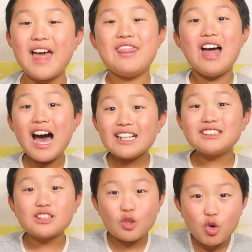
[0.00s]
That
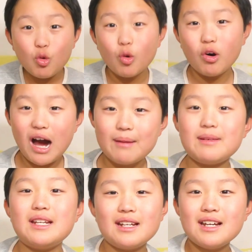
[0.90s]
is cool. I
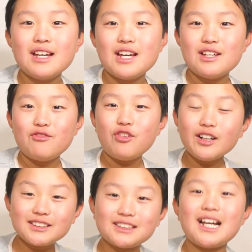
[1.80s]
mean,
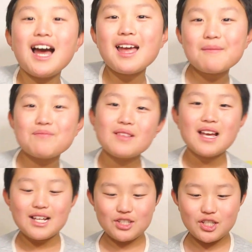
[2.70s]
first time,
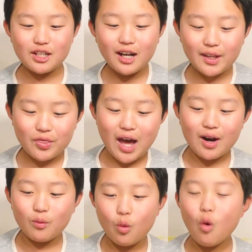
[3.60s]
and she got
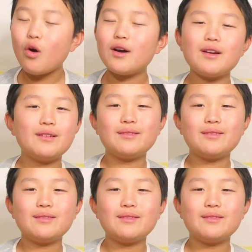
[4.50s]
that award.